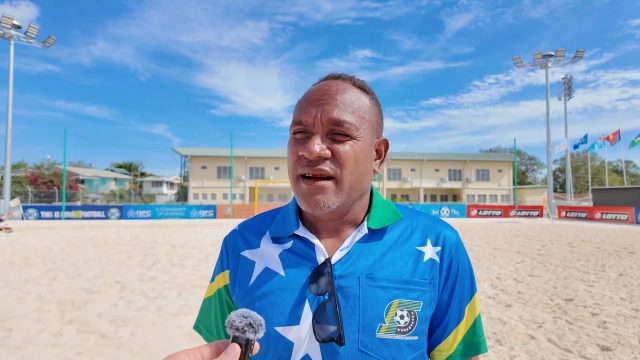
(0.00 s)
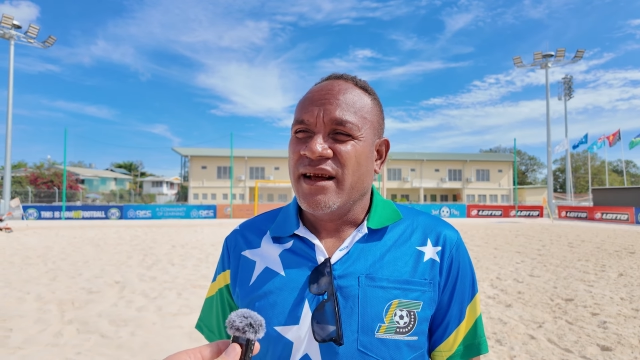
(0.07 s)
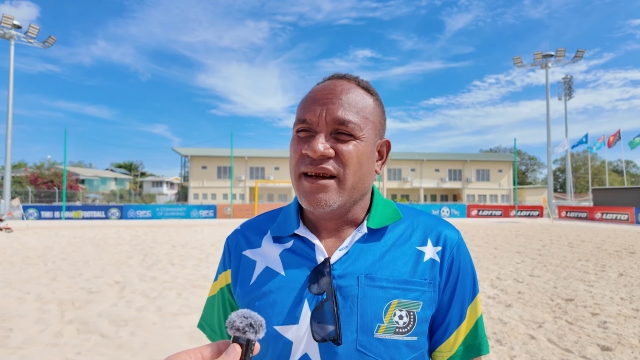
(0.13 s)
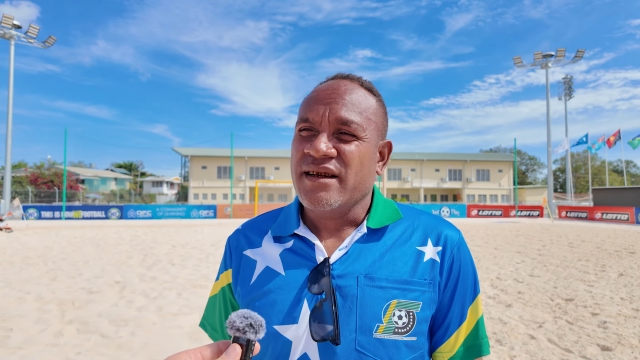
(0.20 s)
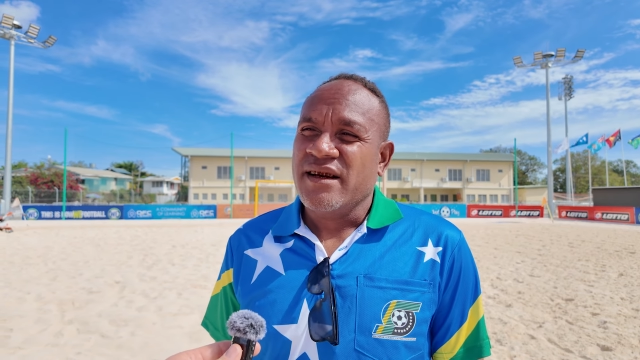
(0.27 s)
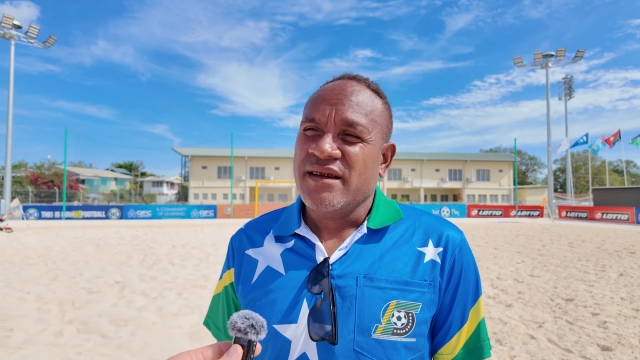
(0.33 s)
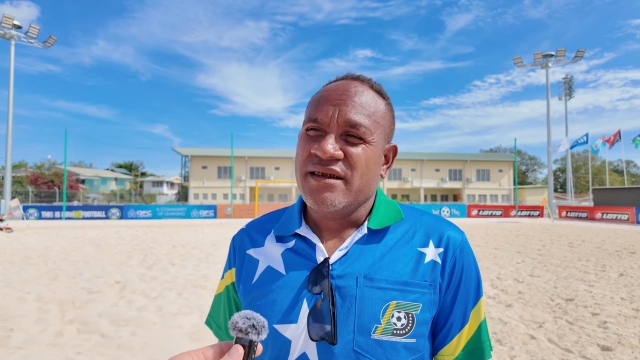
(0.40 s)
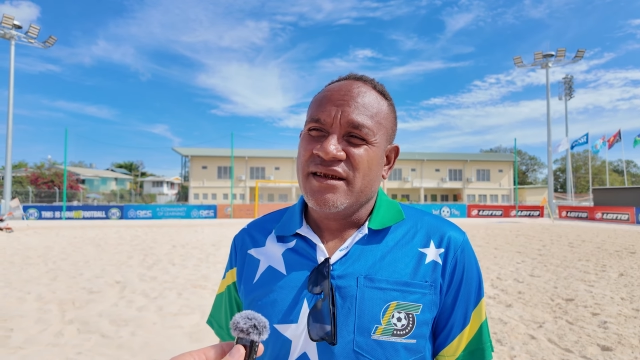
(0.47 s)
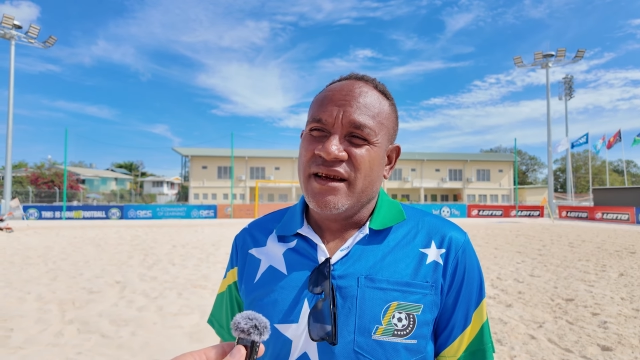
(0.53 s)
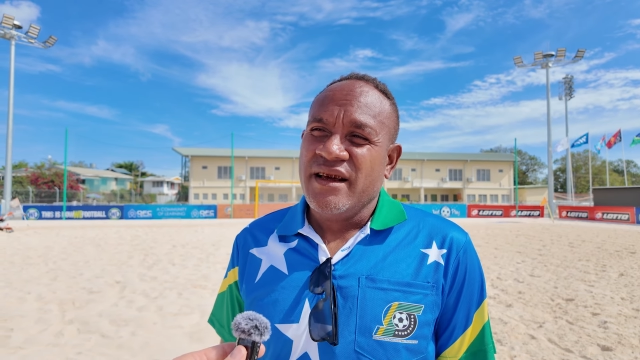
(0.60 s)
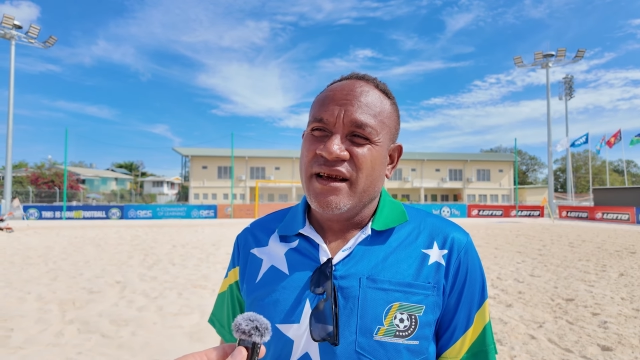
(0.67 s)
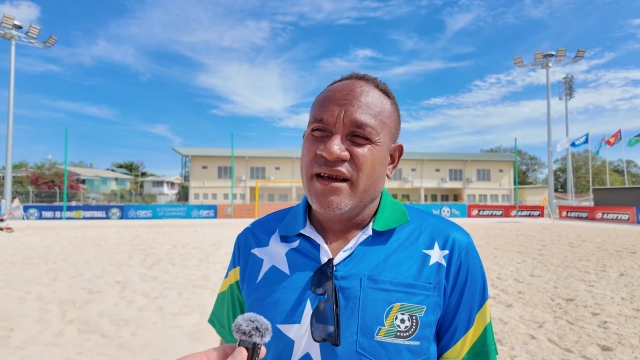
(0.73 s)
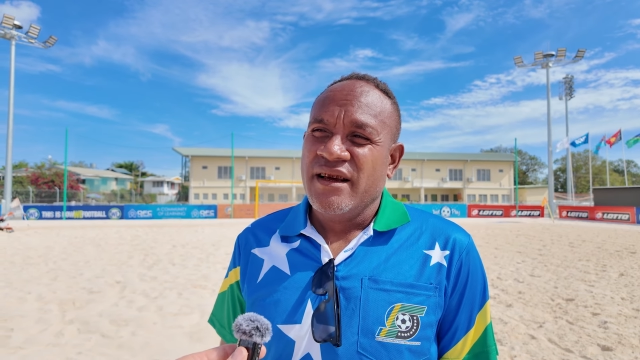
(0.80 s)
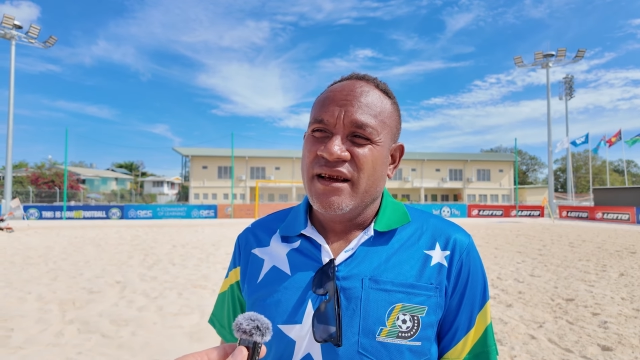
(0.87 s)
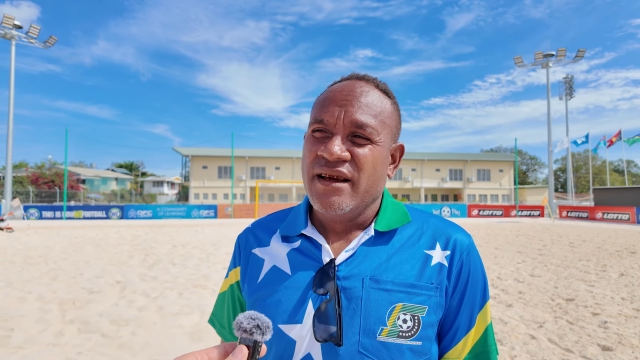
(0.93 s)
like I
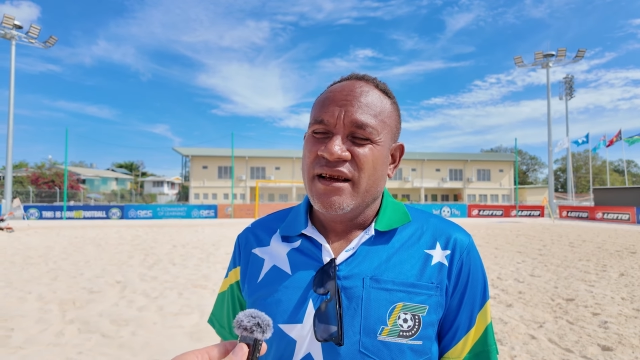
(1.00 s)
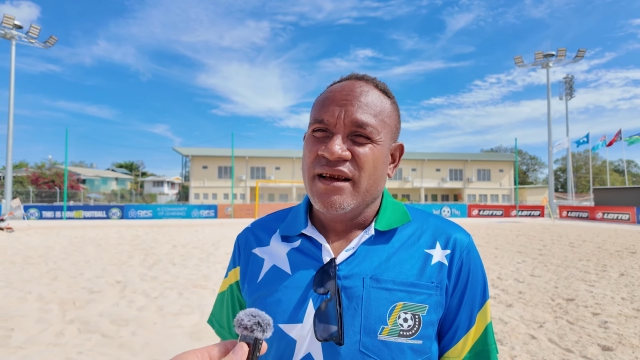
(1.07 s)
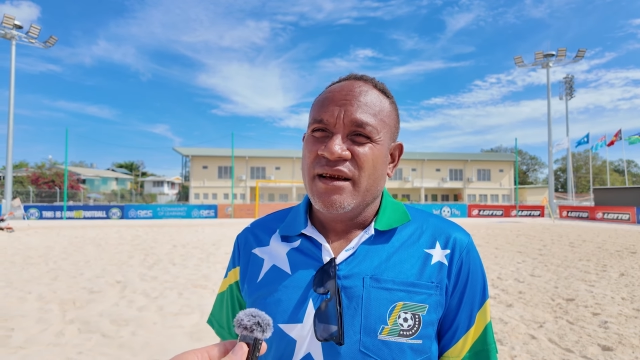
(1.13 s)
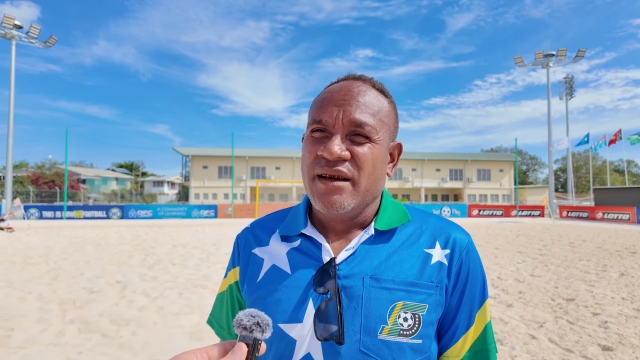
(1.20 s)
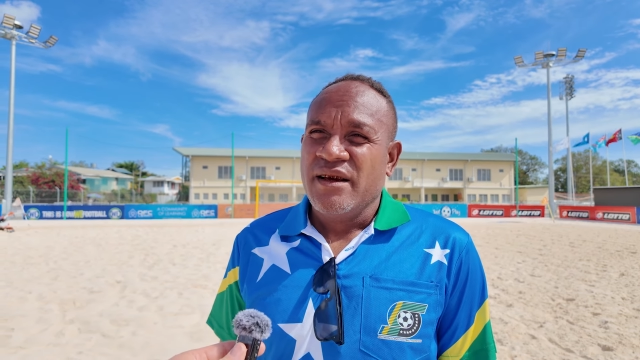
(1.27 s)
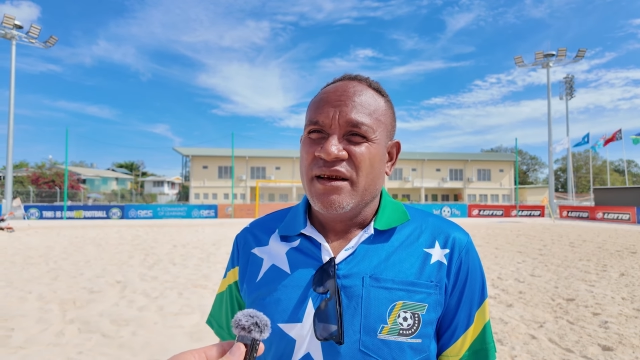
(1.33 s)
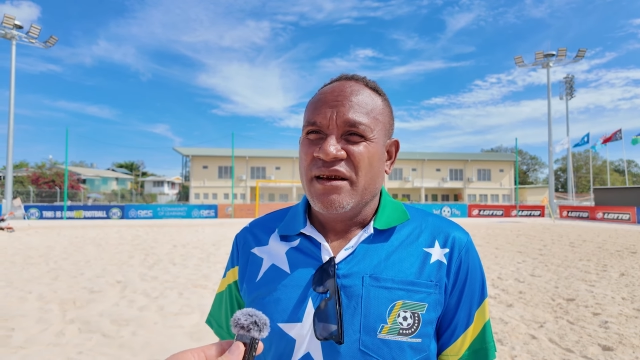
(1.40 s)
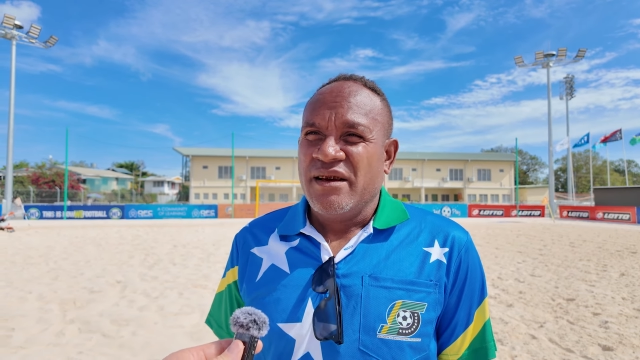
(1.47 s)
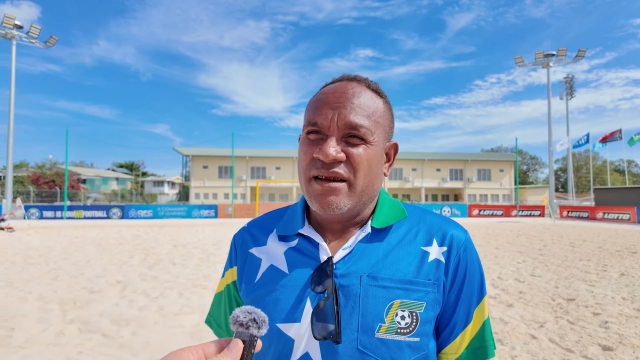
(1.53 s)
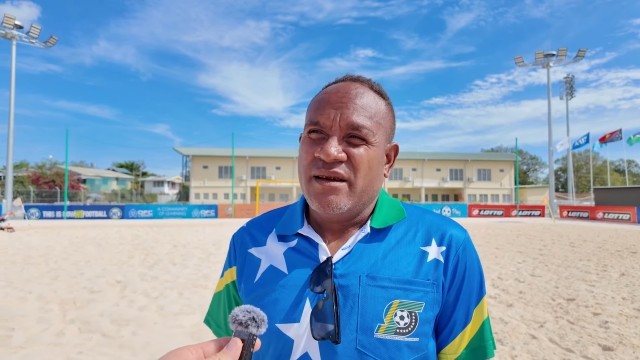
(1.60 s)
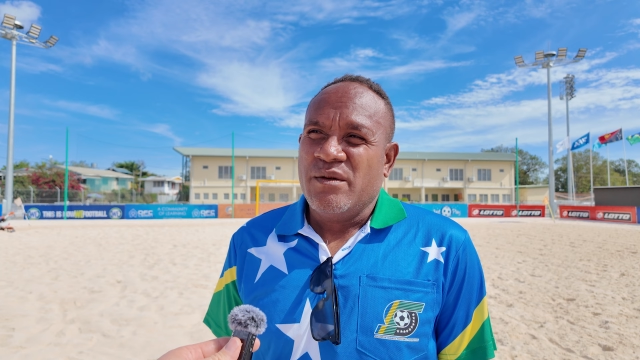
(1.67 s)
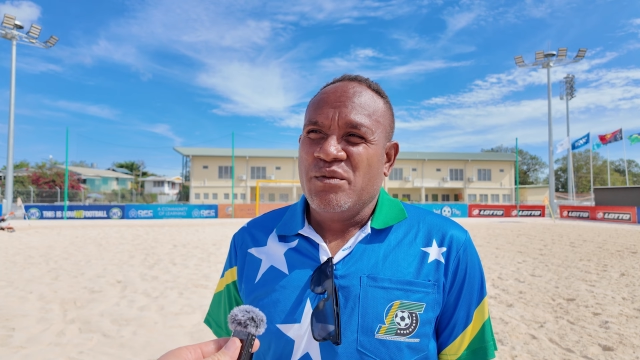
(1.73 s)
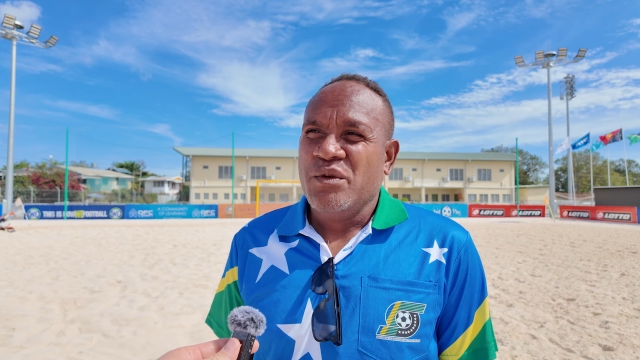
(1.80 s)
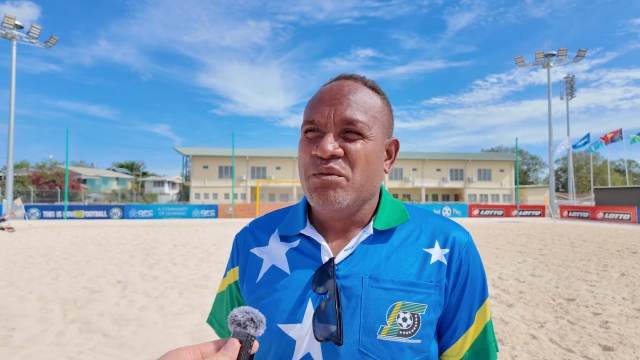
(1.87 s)
say, uh,